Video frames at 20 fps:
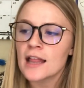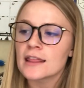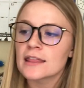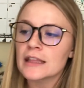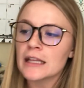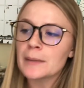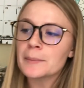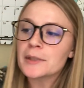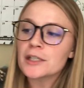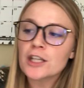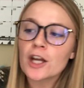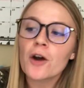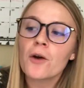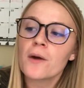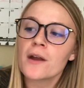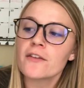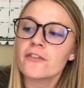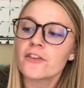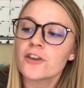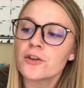Let me know
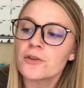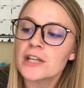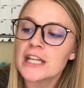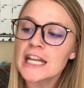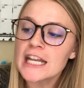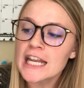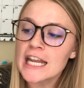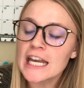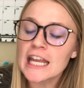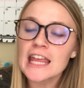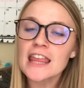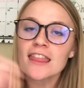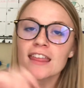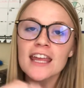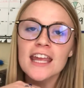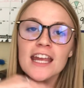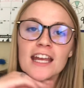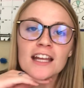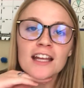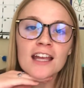if you need
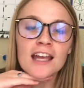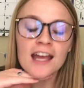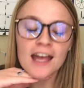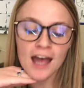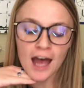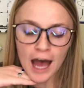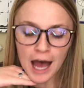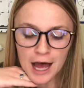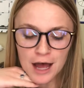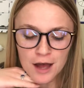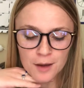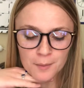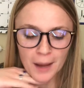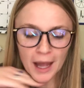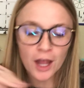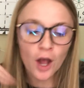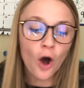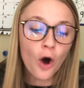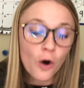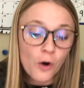anything. I
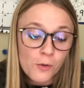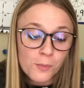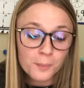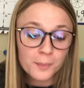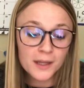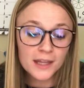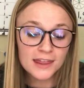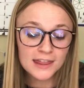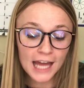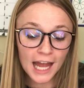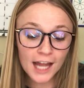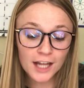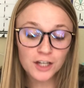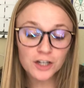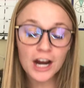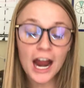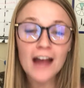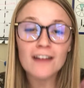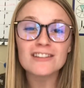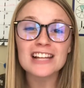hope that
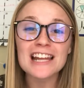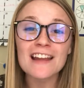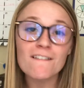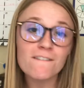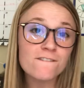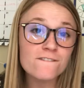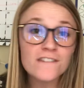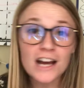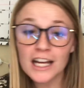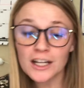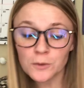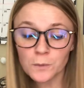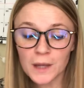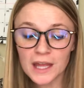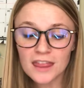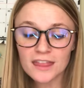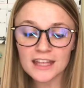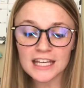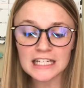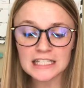you're having fun
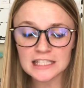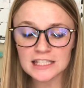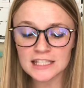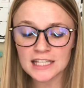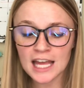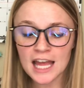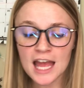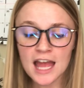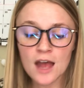with this.